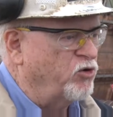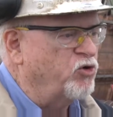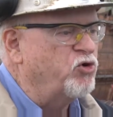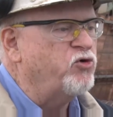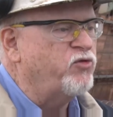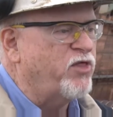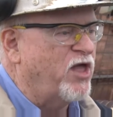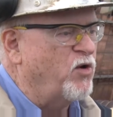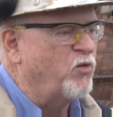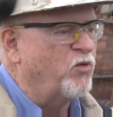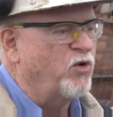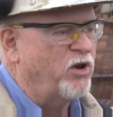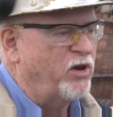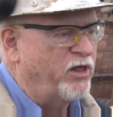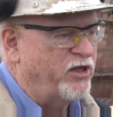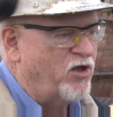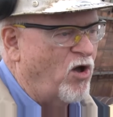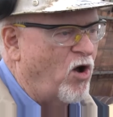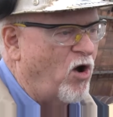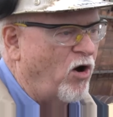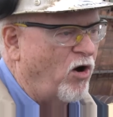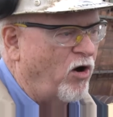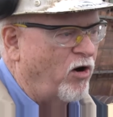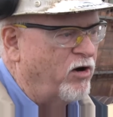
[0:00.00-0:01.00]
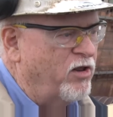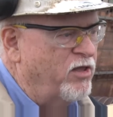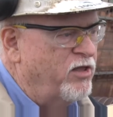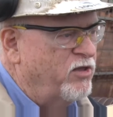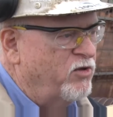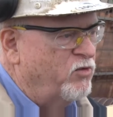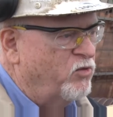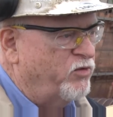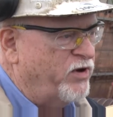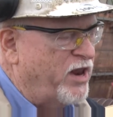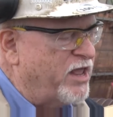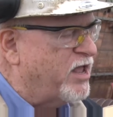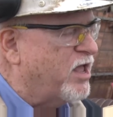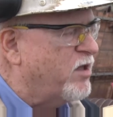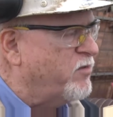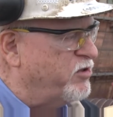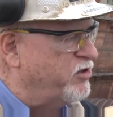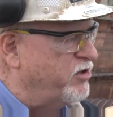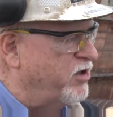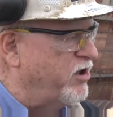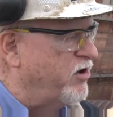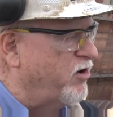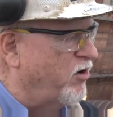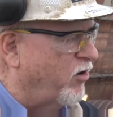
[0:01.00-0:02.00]
or who they really are. When they come
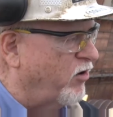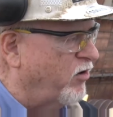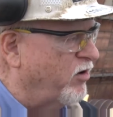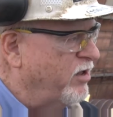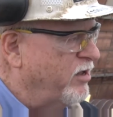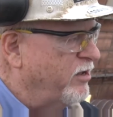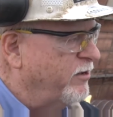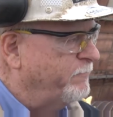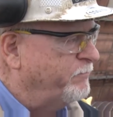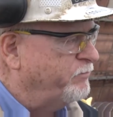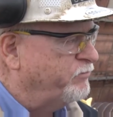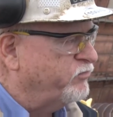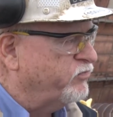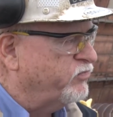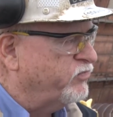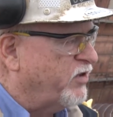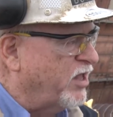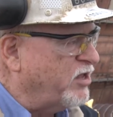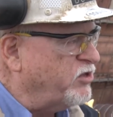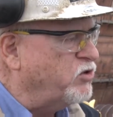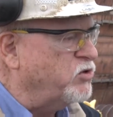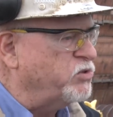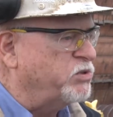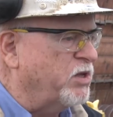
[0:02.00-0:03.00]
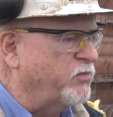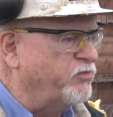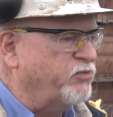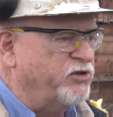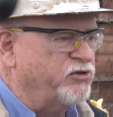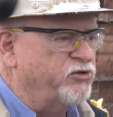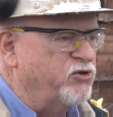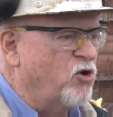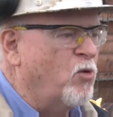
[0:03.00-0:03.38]
in here, they do something